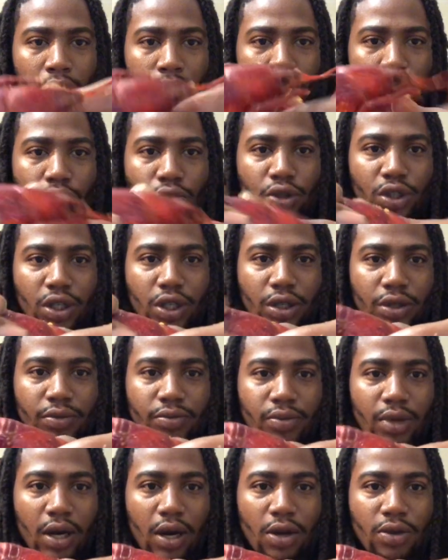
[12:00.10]
Oh shit,
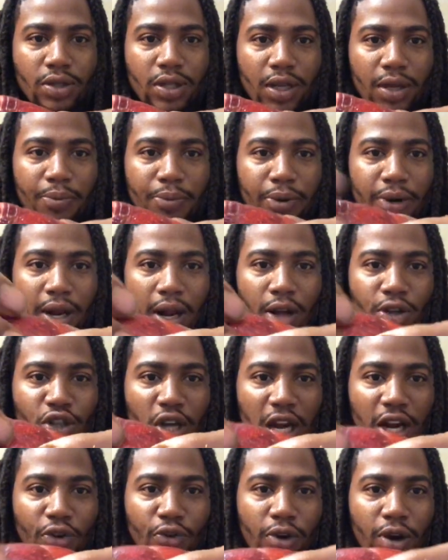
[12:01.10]
that hoe slippery. That hoe
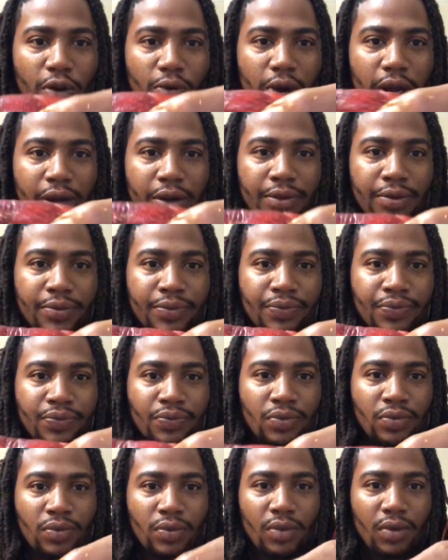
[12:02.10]
tried to run away.
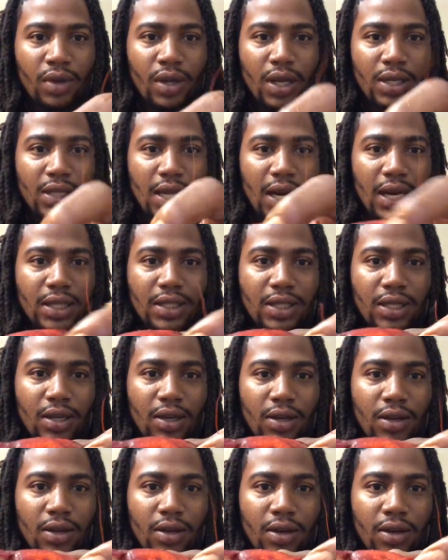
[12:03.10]
That's how that
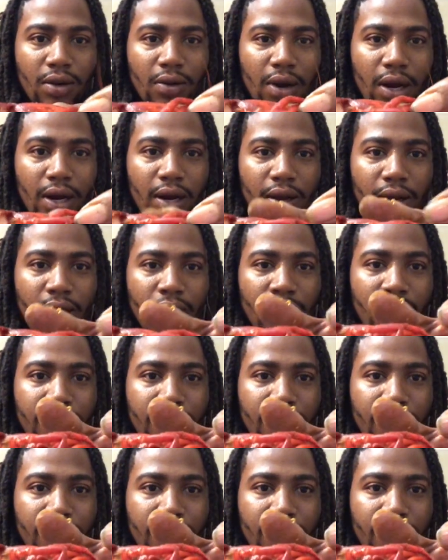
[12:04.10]
tail look right there.